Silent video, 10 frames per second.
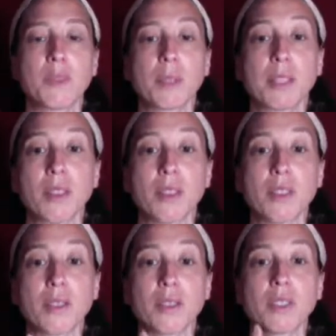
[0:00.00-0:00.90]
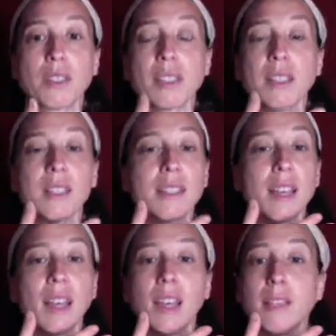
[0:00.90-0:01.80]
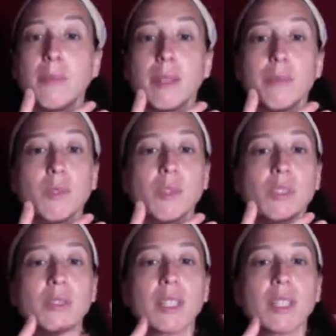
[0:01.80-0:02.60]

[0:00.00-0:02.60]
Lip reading: but it's also just a containment move,